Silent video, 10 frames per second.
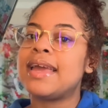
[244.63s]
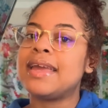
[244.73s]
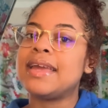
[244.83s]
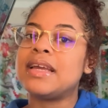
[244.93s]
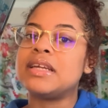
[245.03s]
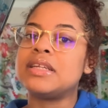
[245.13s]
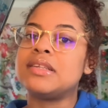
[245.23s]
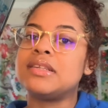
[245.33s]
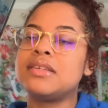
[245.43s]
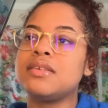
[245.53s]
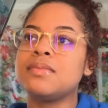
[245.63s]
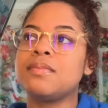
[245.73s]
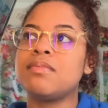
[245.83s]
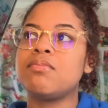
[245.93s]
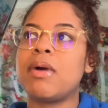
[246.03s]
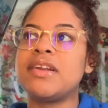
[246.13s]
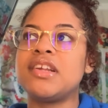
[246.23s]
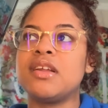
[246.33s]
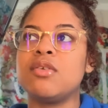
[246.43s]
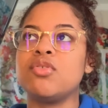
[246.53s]
and my
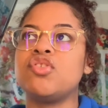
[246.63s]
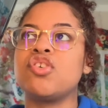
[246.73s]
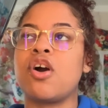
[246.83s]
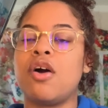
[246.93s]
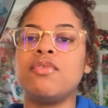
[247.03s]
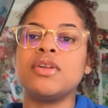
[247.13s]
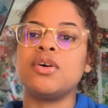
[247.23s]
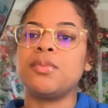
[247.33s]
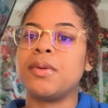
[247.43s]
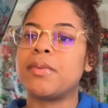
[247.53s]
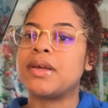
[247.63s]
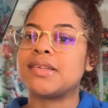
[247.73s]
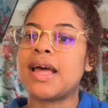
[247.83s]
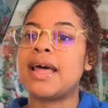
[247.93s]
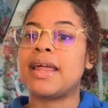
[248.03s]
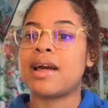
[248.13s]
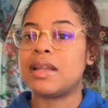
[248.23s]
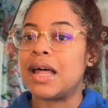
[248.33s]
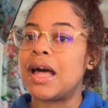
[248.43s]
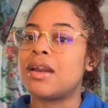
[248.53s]
channel took off a little bit because I had like a
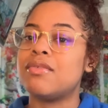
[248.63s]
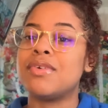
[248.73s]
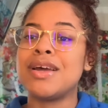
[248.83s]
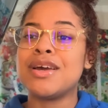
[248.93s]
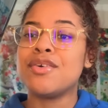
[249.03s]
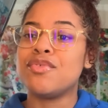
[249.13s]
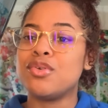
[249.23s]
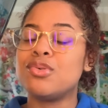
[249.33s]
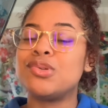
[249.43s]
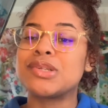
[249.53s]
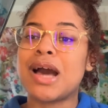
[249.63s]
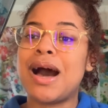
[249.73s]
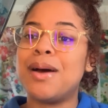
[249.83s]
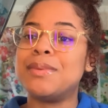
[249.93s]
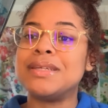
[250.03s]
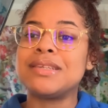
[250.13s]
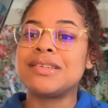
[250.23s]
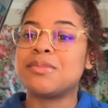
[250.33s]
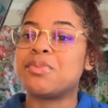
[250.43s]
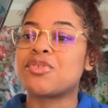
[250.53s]
lot of views, comments,
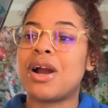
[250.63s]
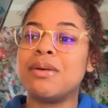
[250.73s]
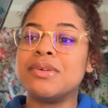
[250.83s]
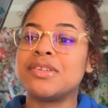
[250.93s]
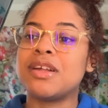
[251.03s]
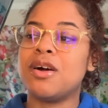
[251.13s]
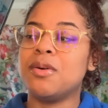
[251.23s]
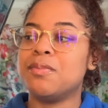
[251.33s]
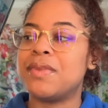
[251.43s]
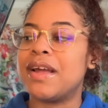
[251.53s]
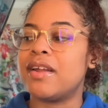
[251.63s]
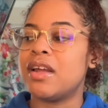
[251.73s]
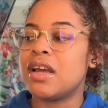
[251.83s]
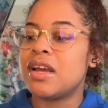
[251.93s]
subscribers that